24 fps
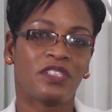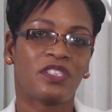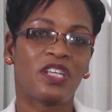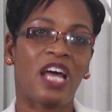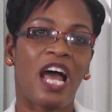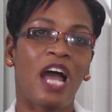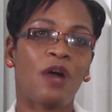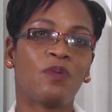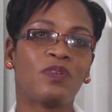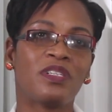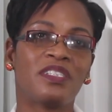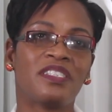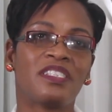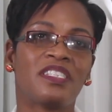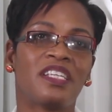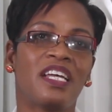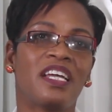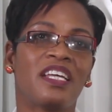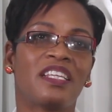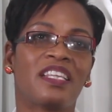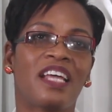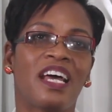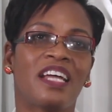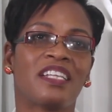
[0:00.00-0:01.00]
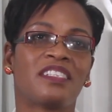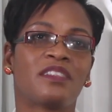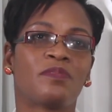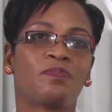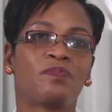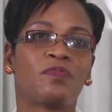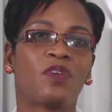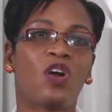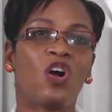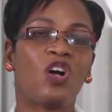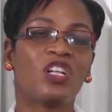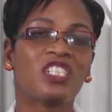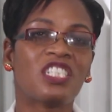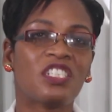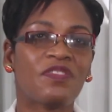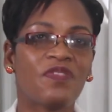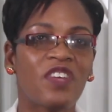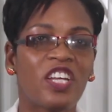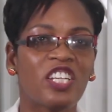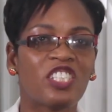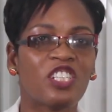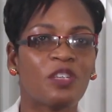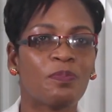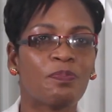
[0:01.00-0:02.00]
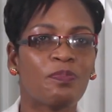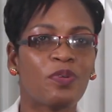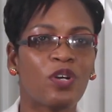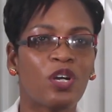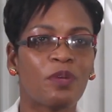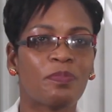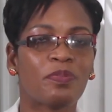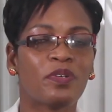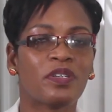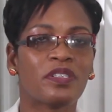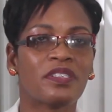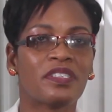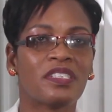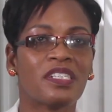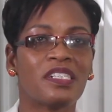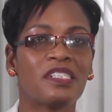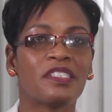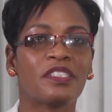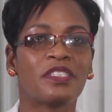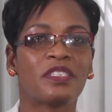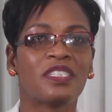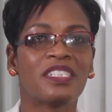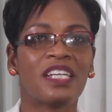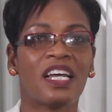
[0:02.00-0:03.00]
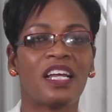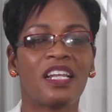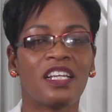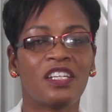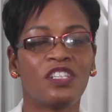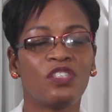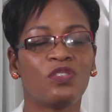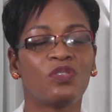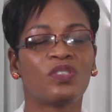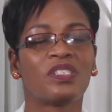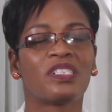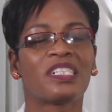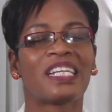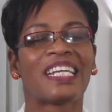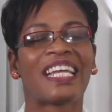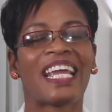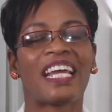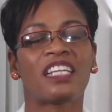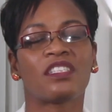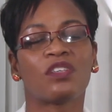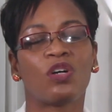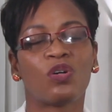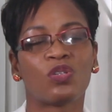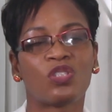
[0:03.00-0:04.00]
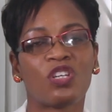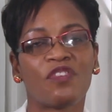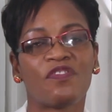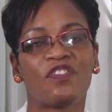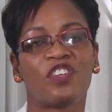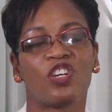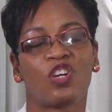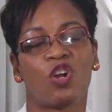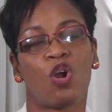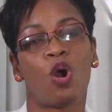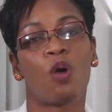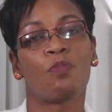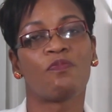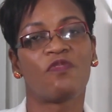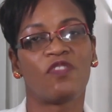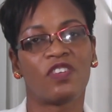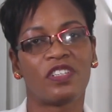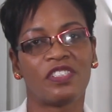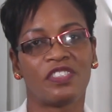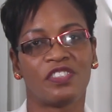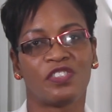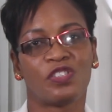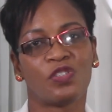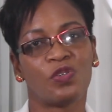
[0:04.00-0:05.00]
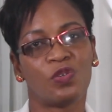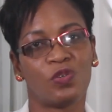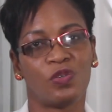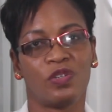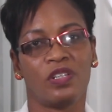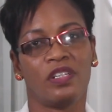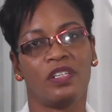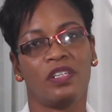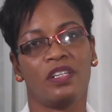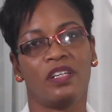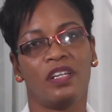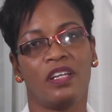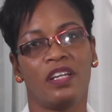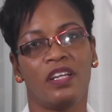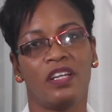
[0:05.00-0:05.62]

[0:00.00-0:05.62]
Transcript: So I would say that cultivating purpose is telling you to get out of your comfort zone.